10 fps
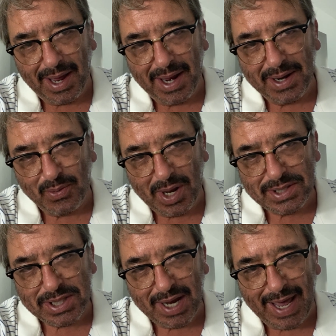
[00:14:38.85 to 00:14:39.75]
I
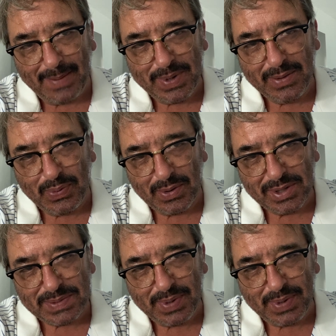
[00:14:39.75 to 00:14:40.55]
went shopping first,